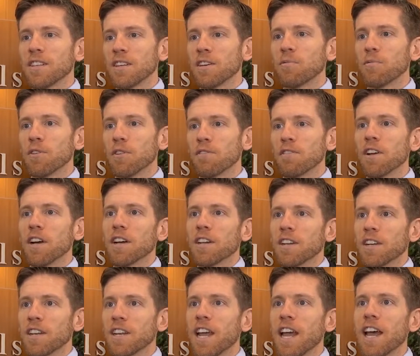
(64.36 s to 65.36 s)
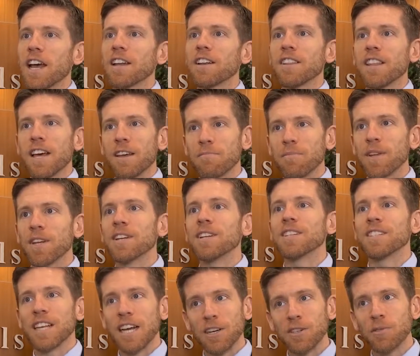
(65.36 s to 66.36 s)
that he would have gotten had that been
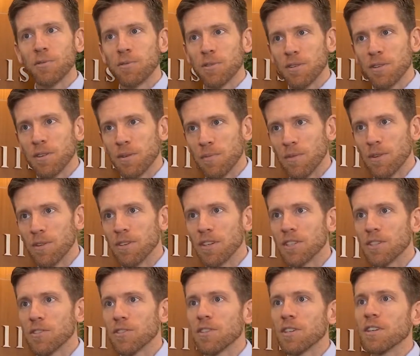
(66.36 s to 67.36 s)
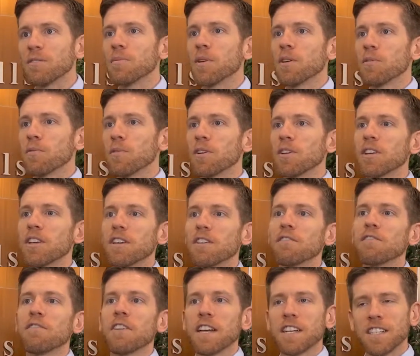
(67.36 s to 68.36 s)
his actual criminal history. But it really
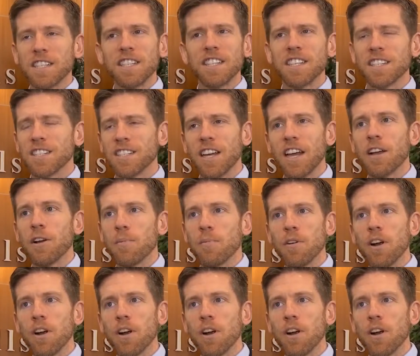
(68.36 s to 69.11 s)
infected the entire